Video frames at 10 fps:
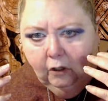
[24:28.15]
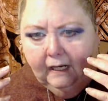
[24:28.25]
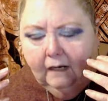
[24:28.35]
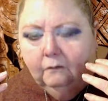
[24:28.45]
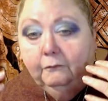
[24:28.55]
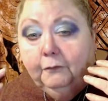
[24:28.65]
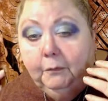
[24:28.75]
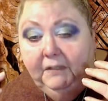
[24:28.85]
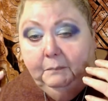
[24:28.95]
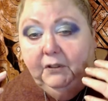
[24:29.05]
from this
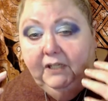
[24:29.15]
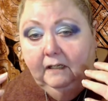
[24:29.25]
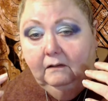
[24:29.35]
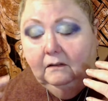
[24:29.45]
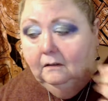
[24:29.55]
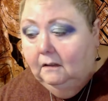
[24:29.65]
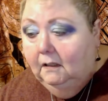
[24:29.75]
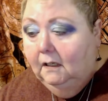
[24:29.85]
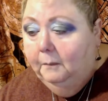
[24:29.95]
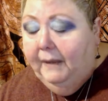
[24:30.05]
particular
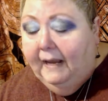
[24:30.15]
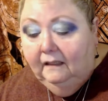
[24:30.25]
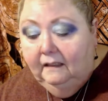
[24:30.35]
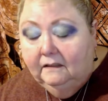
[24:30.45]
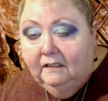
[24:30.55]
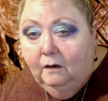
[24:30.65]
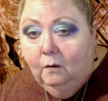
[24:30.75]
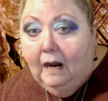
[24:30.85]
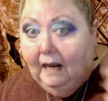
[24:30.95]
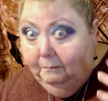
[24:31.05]
palette. So I'm
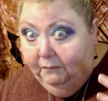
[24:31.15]
thrilled.